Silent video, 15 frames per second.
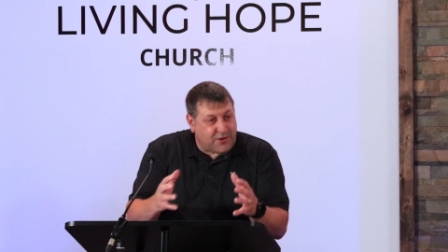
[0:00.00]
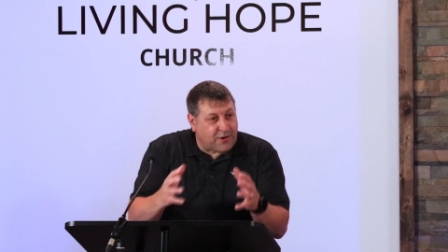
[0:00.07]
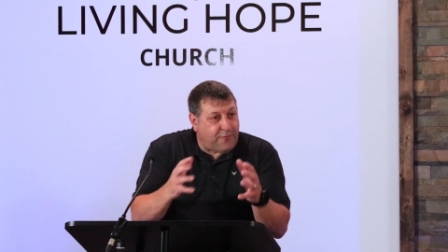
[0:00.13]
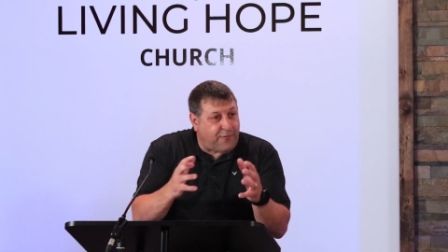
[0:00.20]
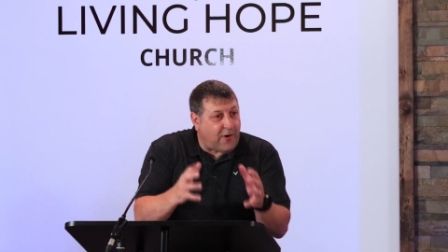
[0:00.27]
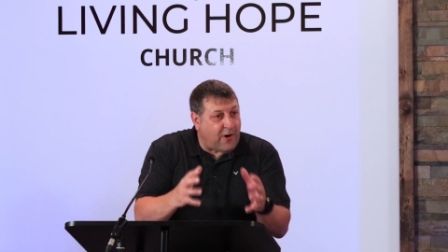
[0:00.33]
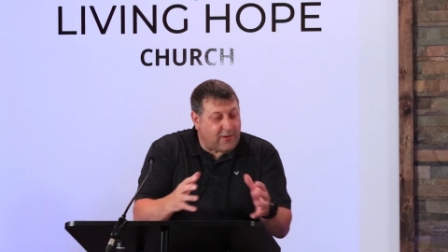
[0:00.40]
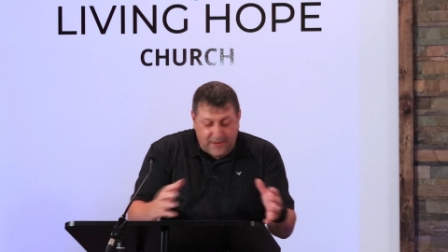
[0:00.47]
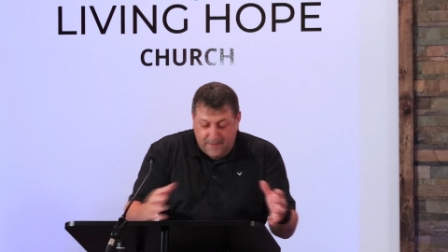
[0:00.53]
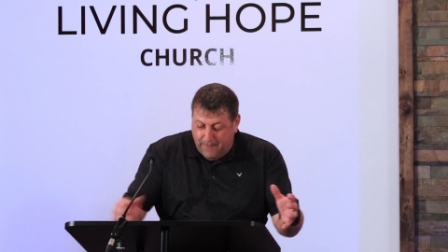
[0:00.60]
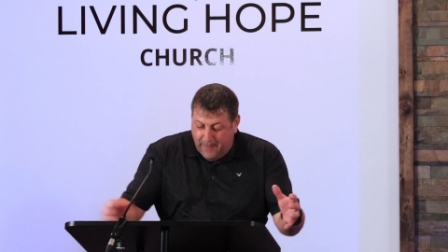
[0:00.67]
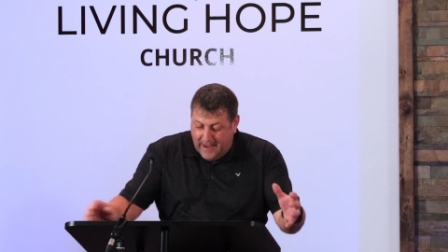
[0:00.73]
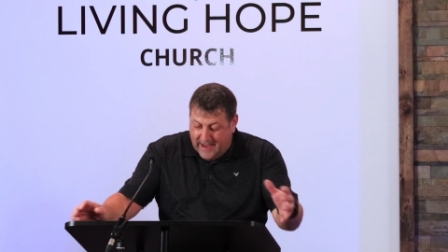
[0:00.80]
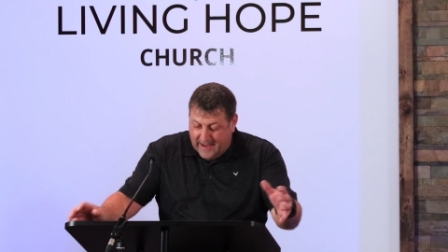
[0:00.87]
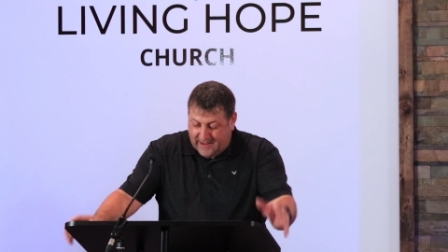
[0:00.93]
You're falling
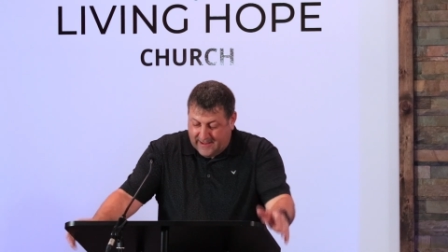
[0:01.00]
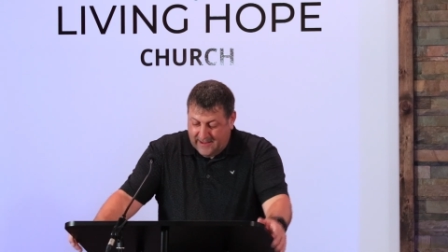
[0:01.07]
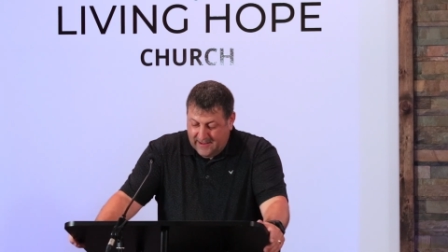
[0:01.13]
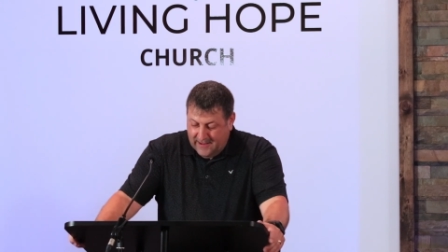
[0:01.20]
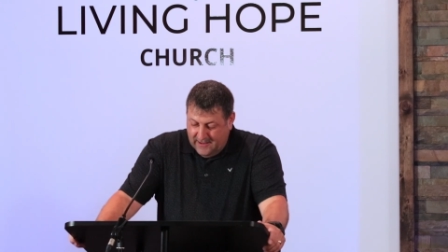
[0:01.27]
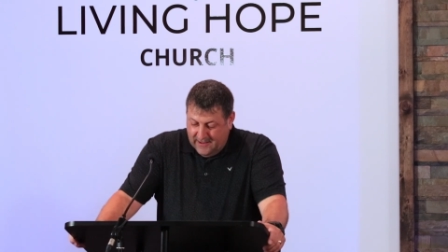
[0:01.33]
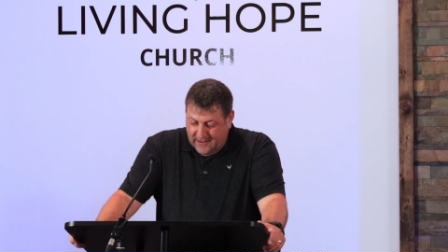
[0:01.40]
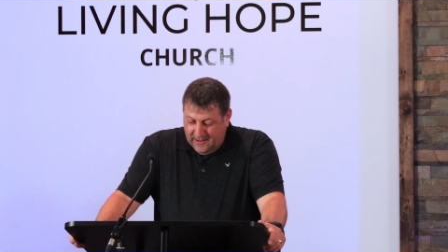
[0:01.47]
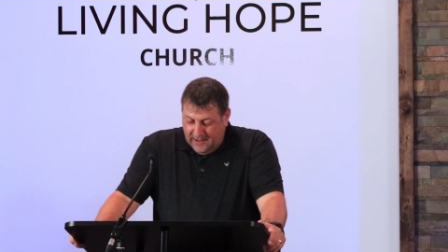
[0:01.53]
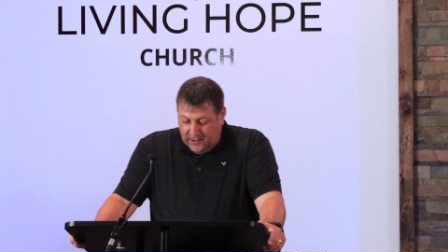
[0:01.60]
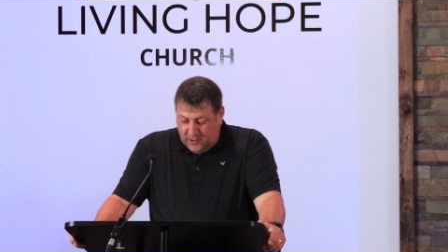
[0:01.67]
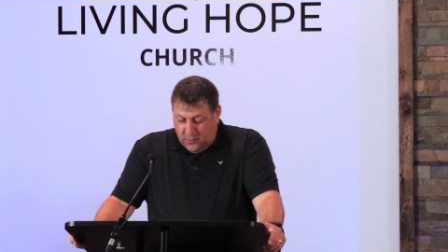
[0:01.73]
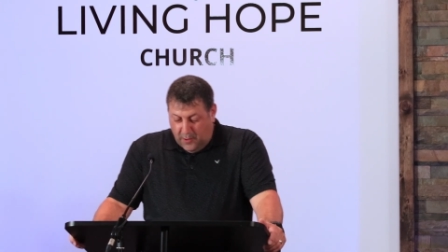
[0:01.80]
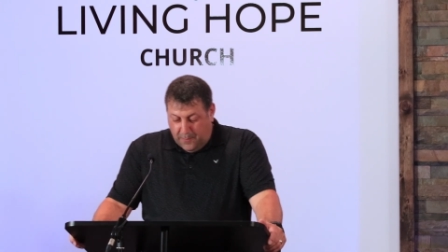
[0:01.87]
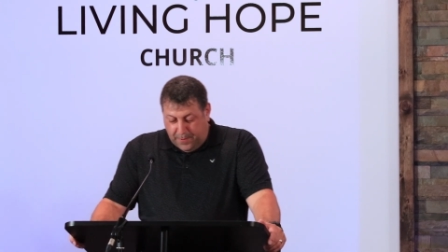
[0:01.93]
back
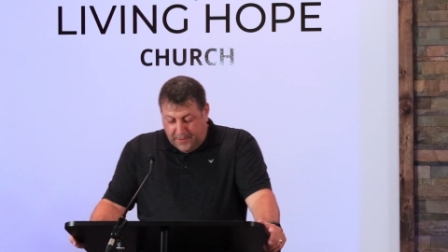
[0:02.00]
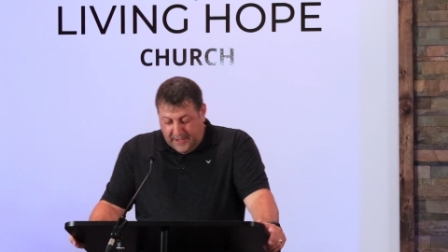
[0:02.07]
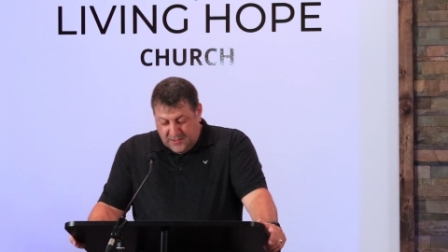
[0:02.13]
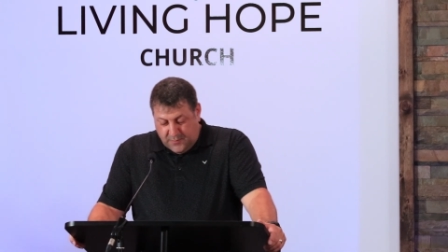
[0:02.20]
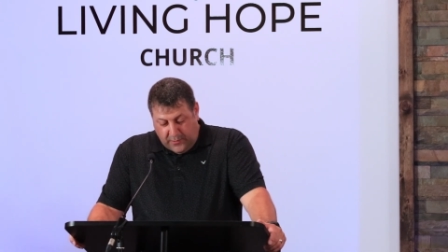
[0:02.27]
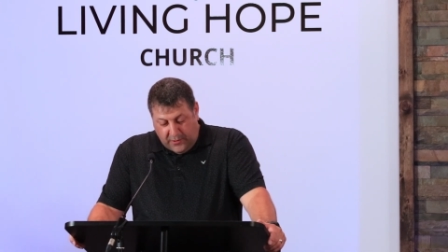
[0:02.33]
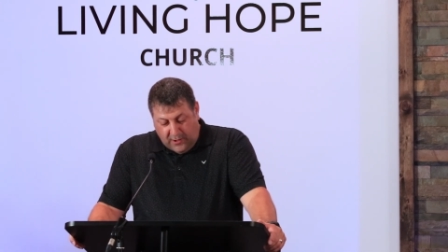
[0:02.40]
into a place where